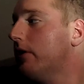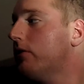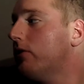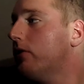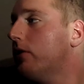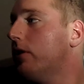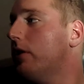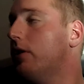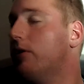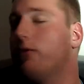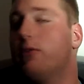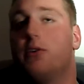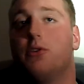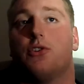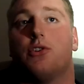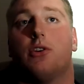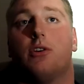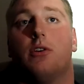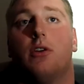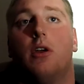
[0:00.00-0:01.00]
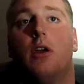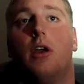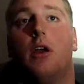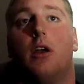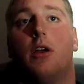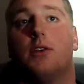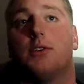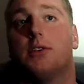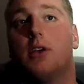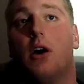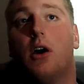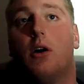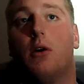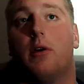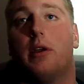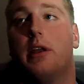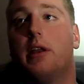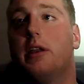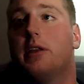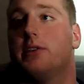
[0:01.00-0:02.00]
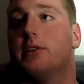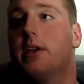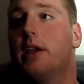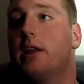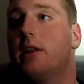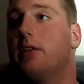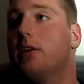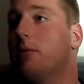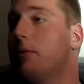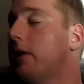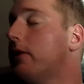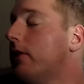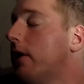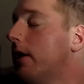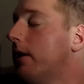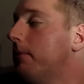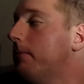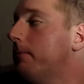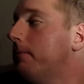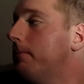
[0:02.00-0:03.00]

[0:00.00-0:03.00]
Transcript: next in the future, so he didn't say anything about that.